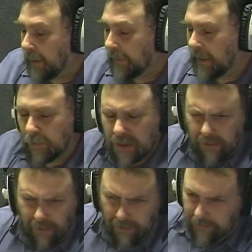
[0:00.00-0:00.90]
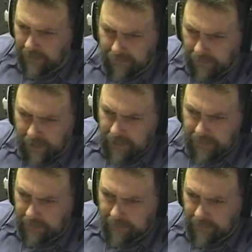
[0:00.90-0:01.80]
that was long before I
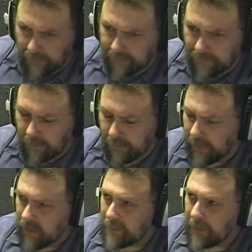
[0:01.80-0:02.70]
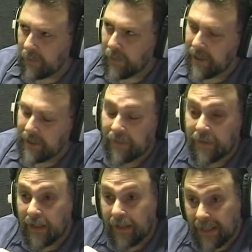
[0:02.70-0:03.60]
got involved with hospital radio. And
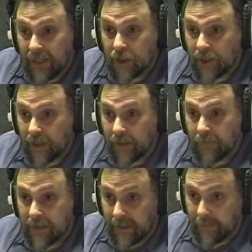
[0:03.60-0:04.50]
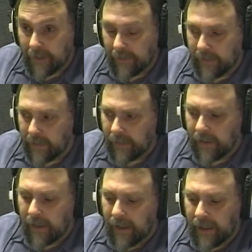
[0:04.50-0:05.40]
then last year I was in America,
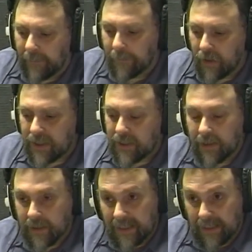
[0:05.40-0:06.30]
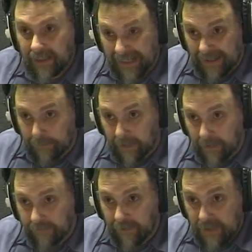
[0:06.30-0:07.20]
in Boston, and did
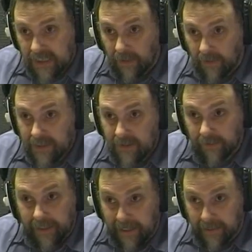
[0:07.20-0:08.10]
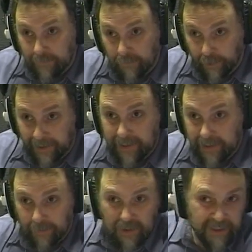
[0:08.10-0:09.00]
a few slots on AM
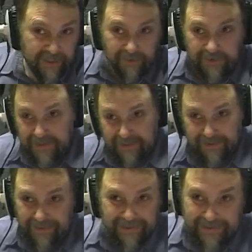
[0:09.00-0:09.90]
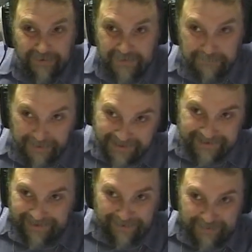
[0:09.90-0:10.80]
radio, which is not as big
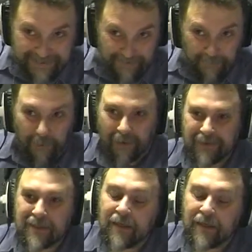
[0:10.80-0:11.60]
now as it was,